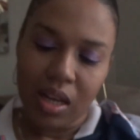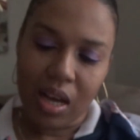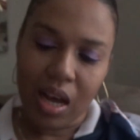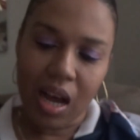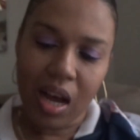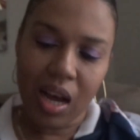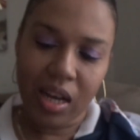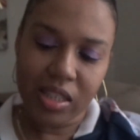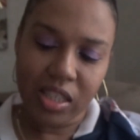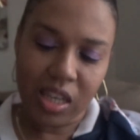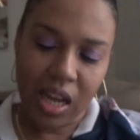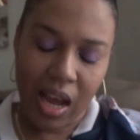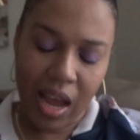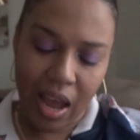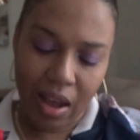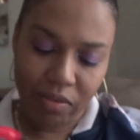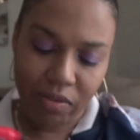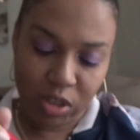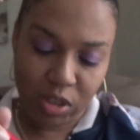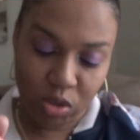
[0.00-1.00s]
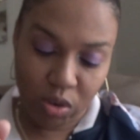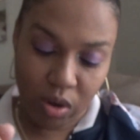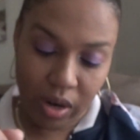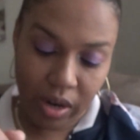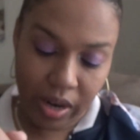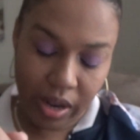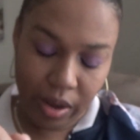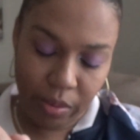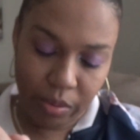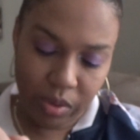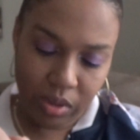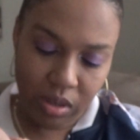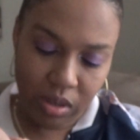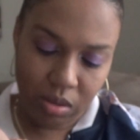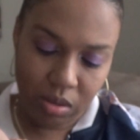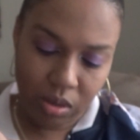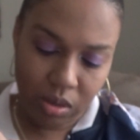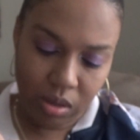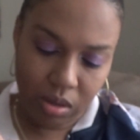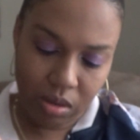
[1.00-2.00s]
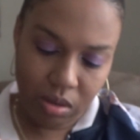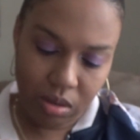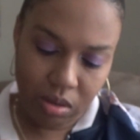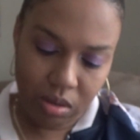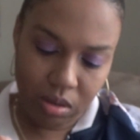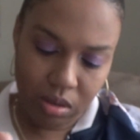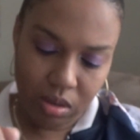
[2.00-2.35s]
gosh, I have to try that one. Hold on.